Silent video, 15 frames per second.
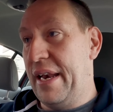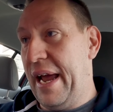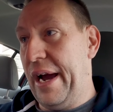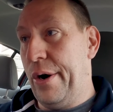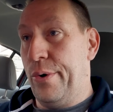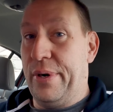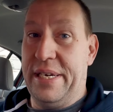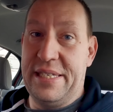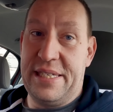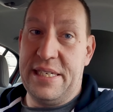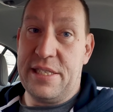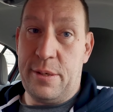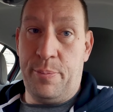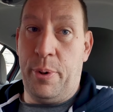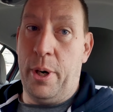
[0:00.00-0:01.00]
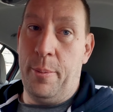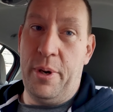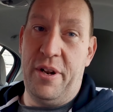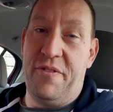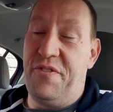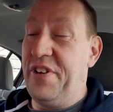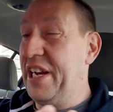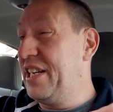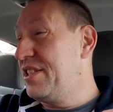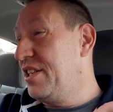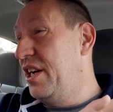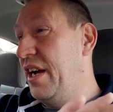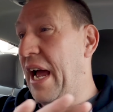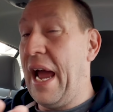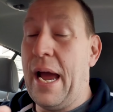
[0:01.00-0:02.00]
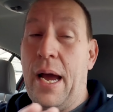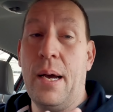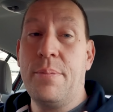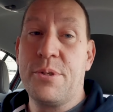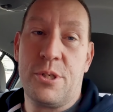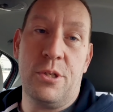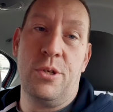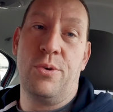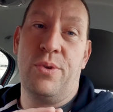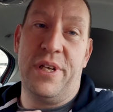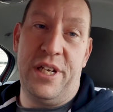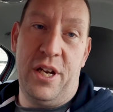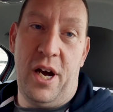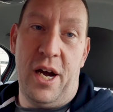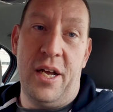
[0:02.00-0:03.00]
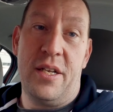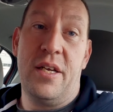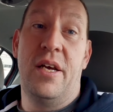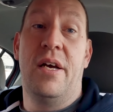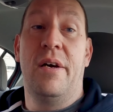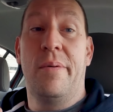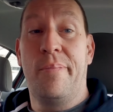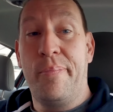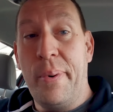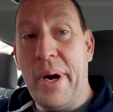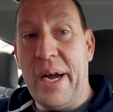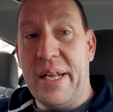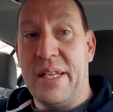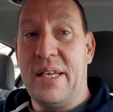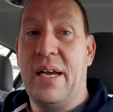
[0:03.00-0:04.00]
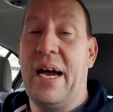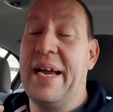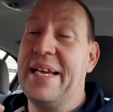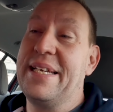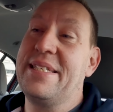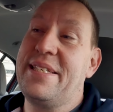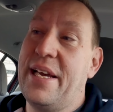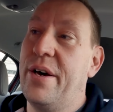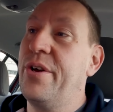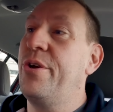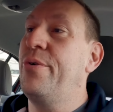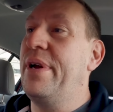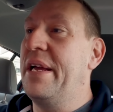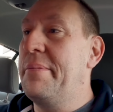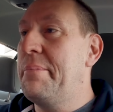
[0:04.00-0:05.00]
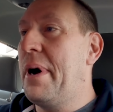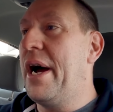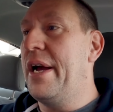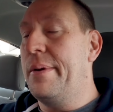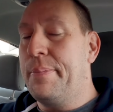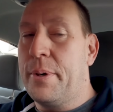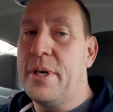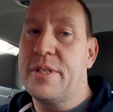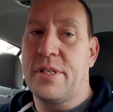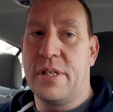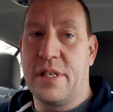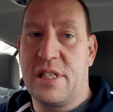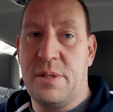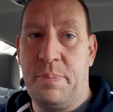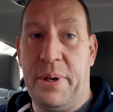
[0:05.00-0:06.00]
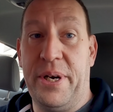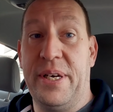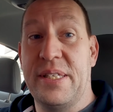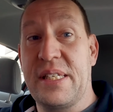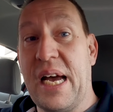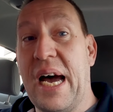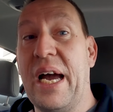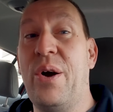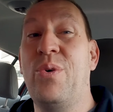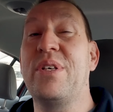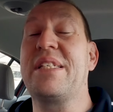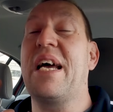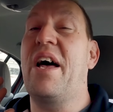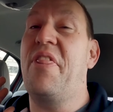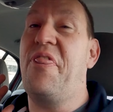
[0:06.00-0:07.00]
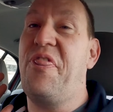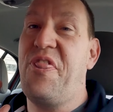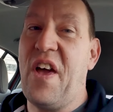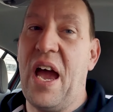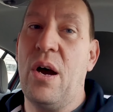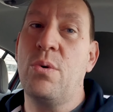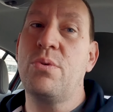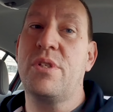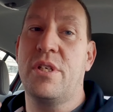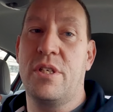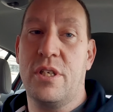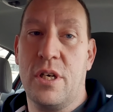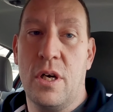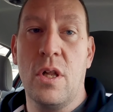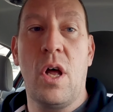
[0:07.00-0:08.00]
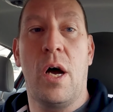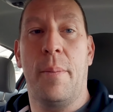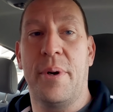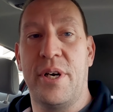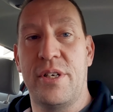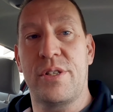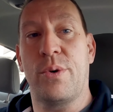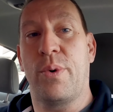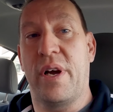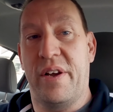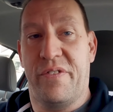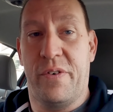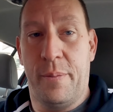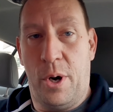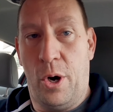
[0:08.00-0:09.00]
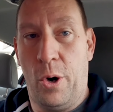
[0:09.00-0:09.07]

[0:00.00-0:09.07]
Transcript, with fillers: Now, is this a permanent fix? Absolutely not. But I can tell you, in my personal experience, I was 1,000 kilometers away from